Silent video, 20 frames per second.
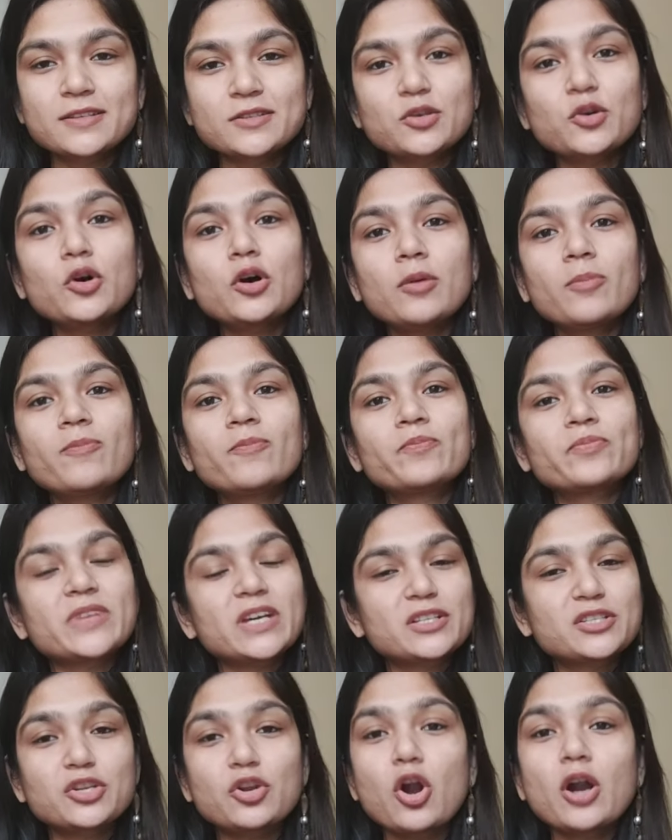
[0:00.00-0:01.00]
So
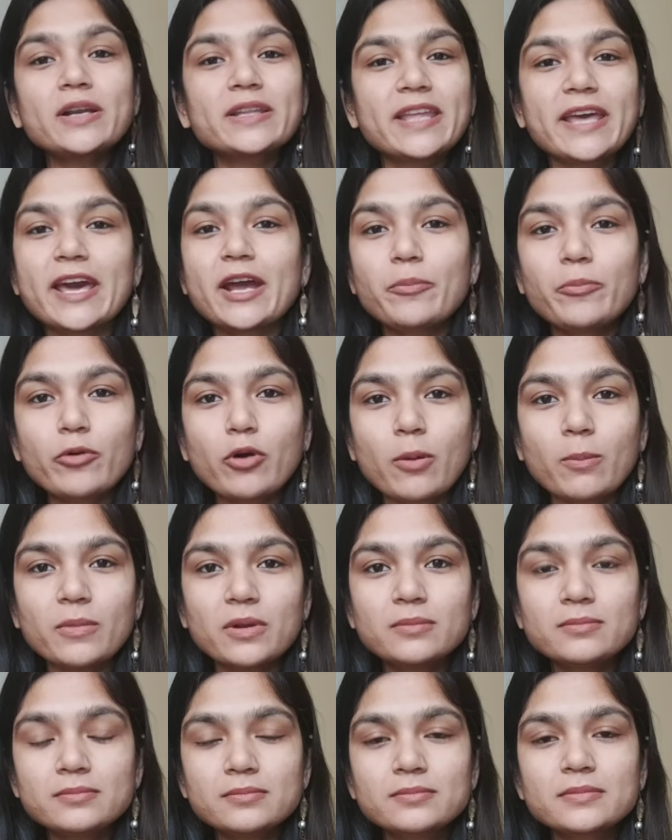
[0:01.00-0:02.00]
it's not their
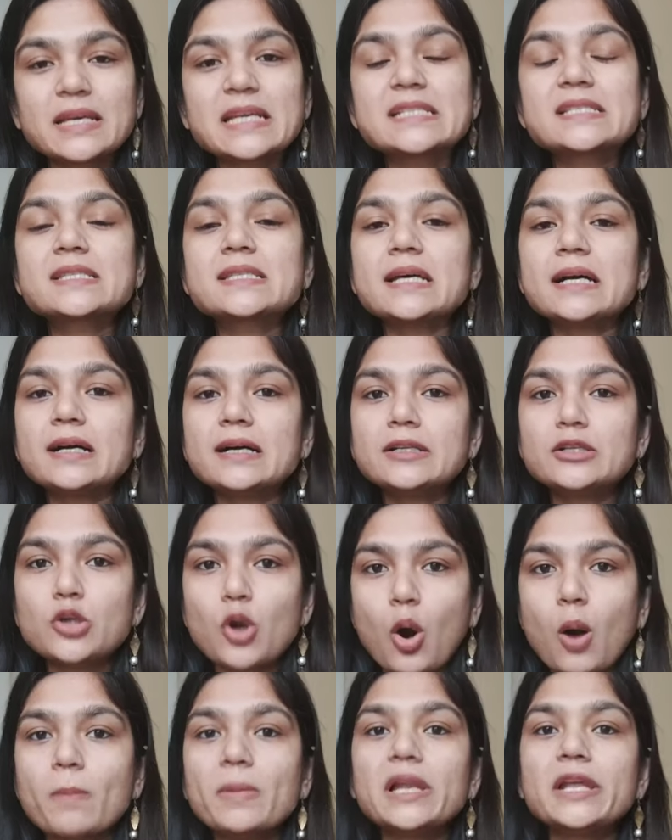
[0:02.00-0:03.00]
problem. It's a
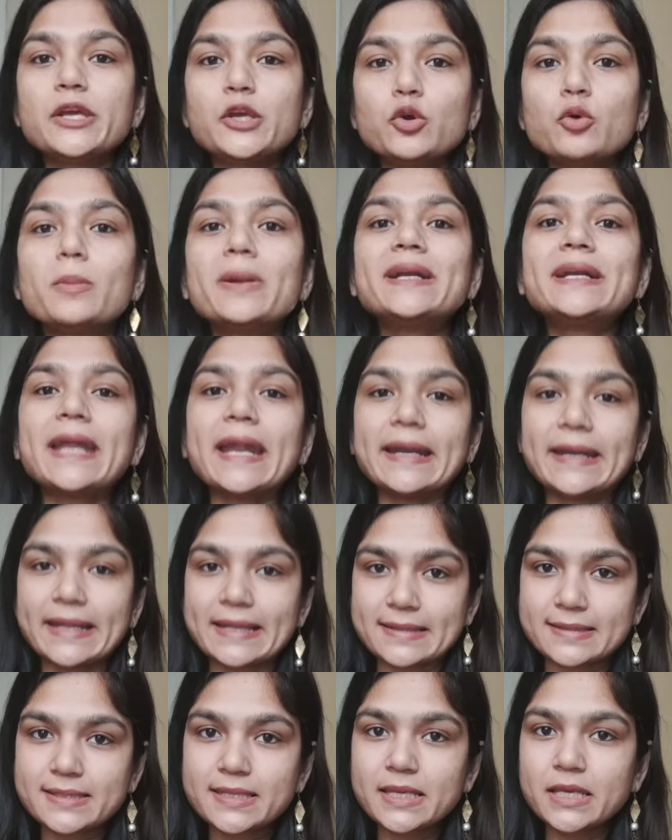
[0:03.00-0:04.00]
normal human
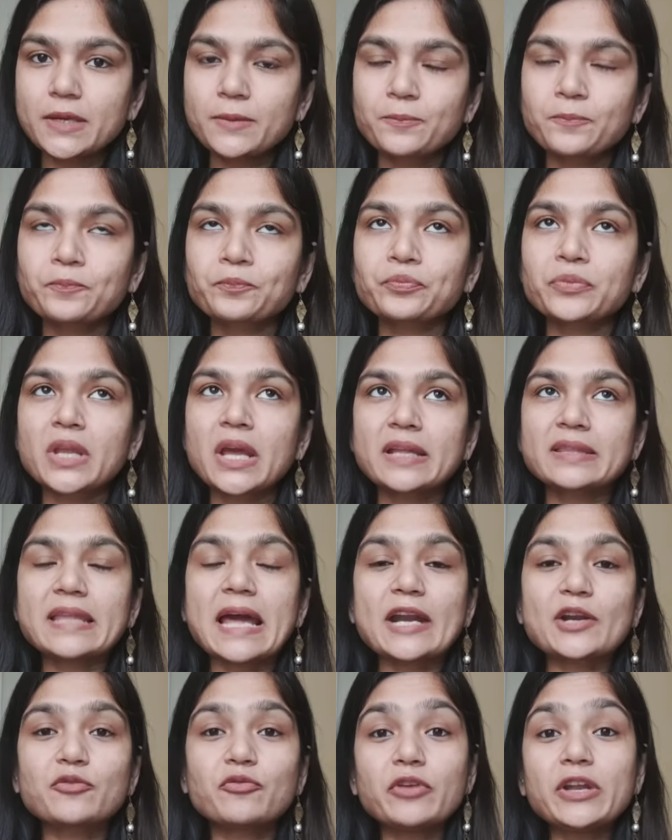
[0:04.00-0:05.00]
tendency
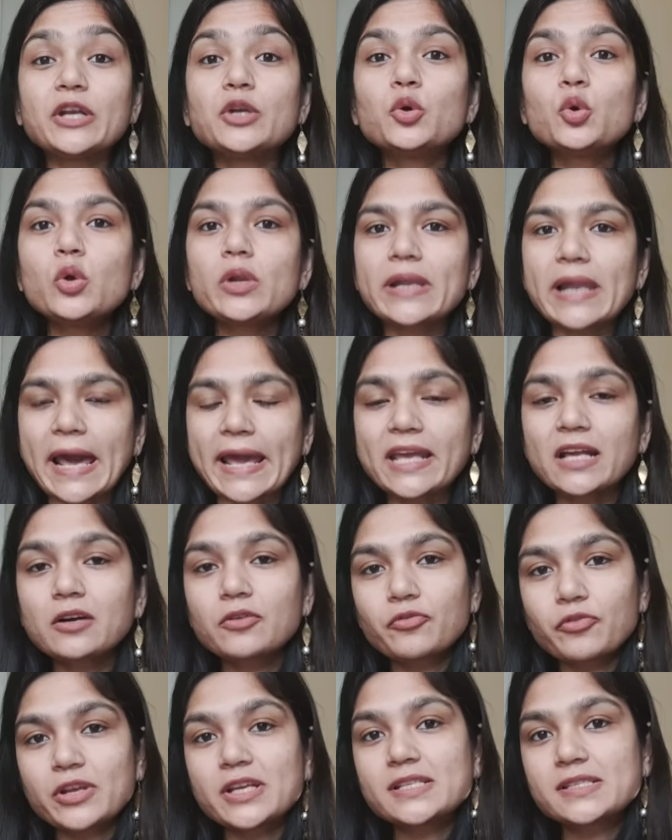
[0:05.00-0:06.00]
that we do
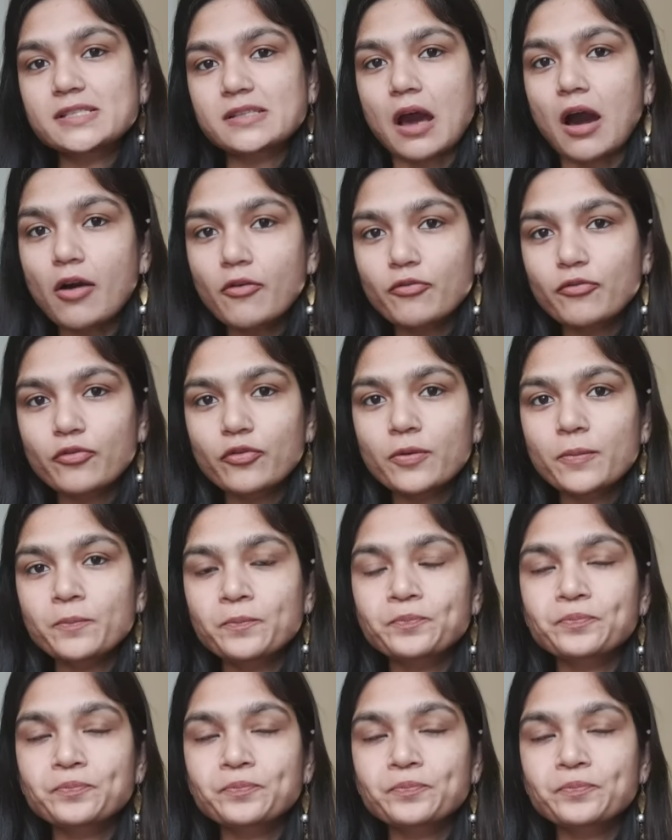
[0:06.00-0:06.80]
like free stuff.